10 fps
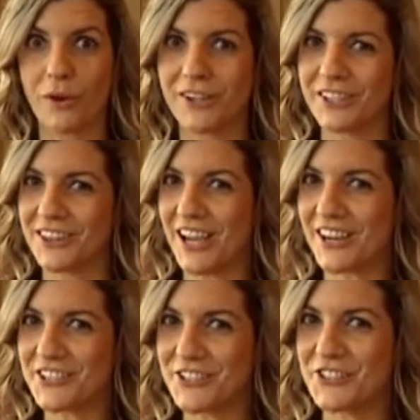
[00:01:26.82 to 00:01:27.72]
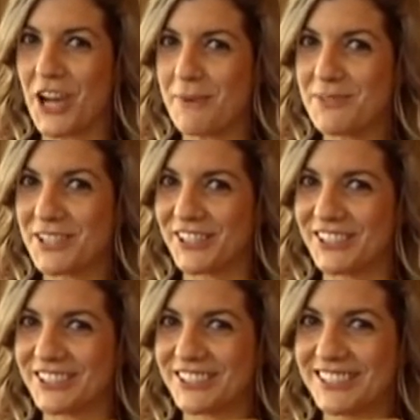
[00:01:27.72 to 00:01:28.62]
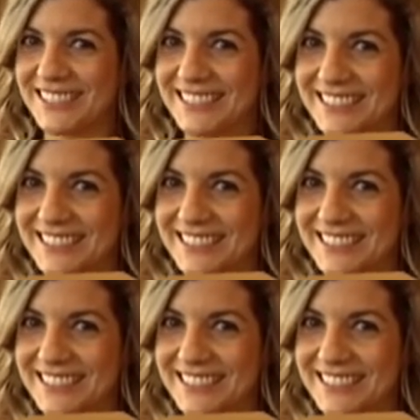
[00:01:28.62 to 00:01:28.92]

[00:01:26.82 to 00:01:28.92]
Good luck on your job search.